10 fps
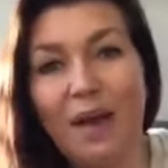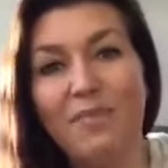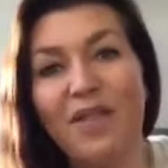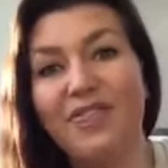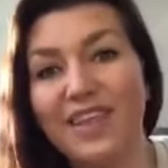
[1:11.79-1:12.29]

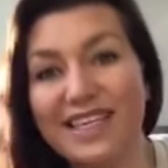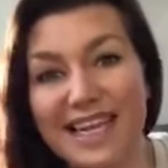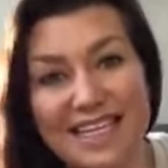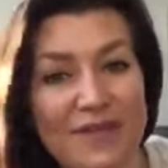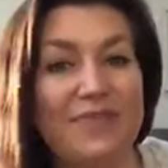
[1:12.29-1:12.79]
but this
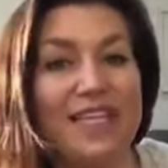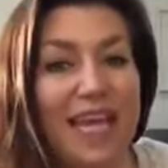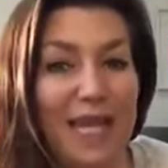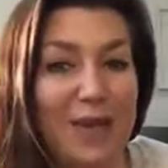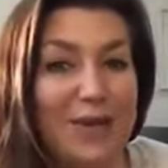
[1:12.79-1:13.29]

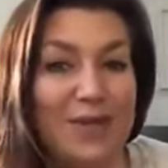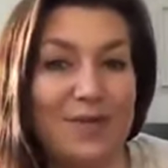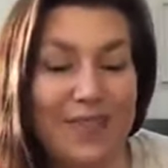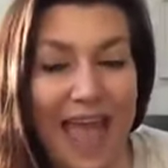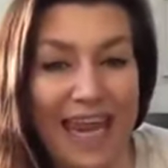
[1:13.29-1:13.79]
activity you could
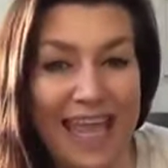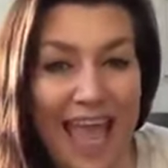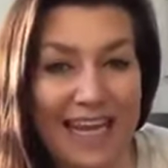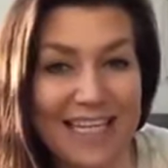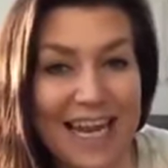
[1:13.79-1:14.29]
do with any
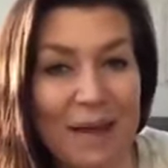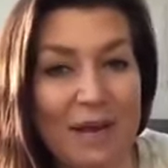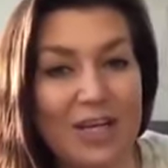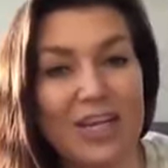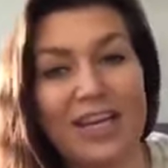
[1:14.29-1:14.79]
age, and I'm
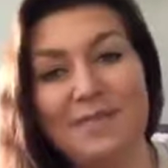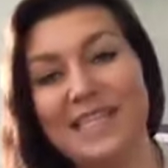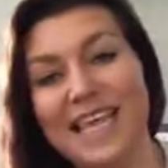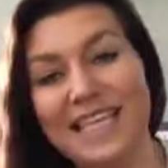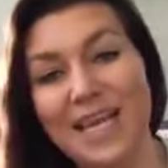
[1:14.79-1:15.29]
actually going to be
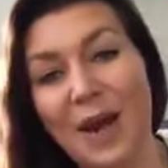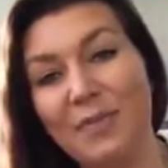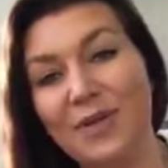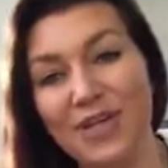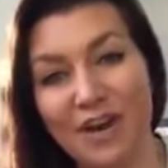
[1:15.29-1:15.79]
setting it
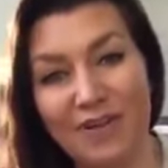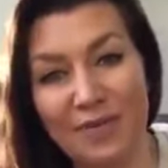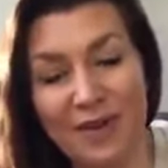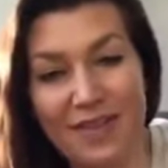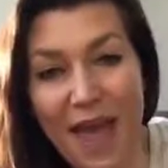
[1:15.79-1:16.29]
up and sharing
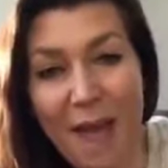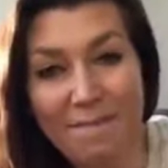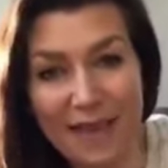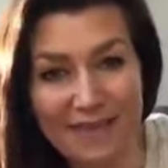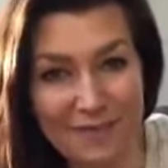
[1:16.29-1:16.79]
it with
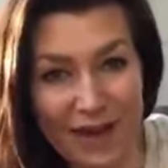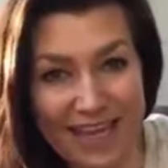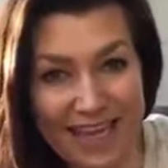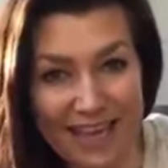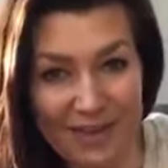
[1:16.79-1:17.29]
Mason when
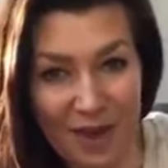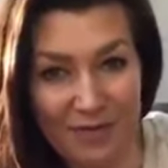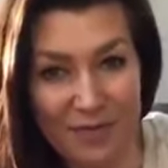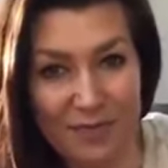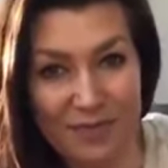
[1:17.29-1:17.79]
he gets
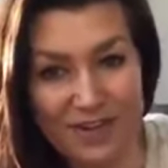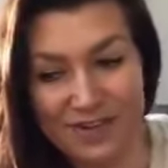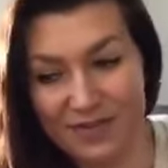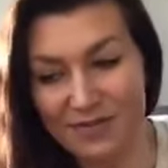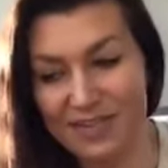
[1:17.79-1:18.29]
home from
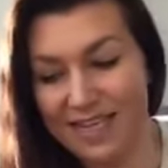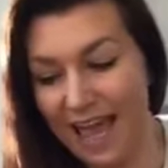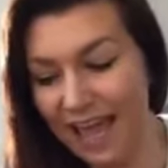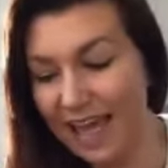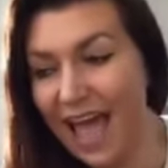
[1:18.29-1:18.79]
preschool
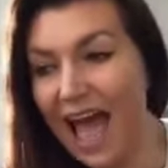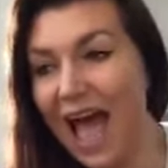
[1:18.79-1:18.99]
today.